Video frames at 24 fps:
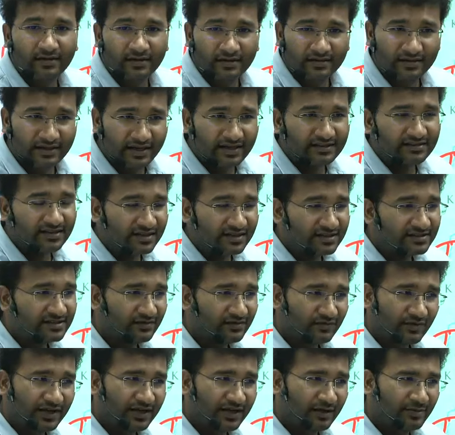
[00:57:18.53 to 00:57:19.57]
There is a reason
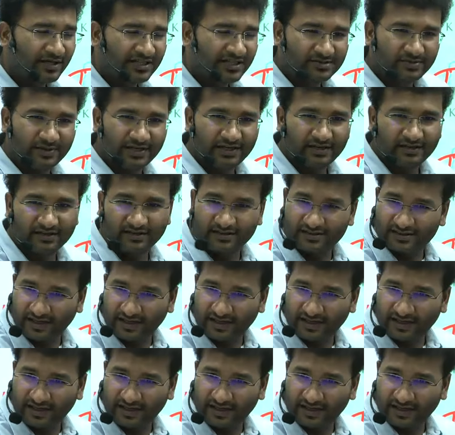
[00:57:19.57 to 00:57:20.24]
why I am explaining this.